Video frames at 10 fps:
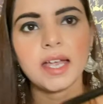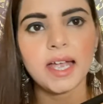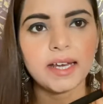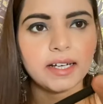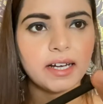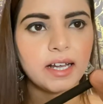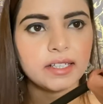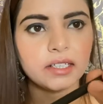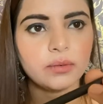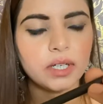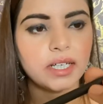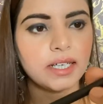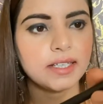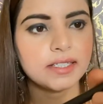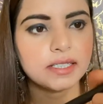And another one
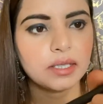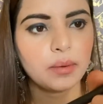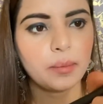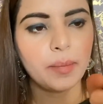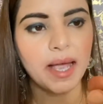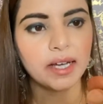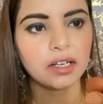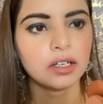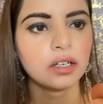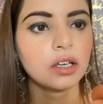is MAC.